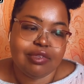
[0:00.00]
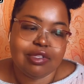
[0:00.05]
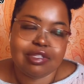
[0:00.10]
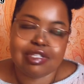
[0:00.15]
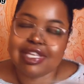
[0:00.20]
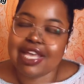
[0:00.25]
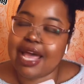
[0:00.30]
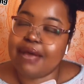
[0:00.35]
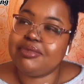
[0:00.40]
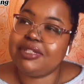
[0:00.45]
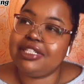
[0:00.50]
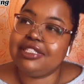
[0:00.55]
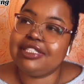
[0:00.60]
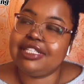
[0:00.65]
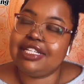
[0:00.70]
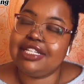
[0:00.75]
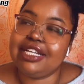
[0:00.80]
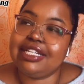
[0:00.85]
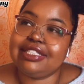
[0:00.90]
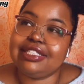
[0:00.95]
tapped
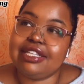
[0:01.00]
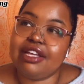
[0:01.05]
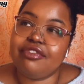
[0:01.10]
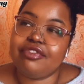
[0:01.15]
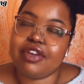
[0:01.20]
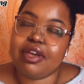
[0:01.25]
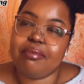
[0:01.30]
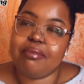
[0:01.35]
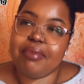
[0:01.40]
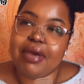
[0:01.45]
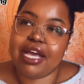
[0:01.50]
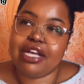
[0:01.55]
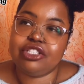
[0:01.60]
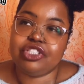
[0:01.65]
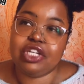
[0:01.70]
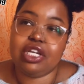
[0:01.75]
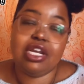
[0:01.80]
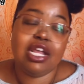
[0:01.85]
into that self-compassion,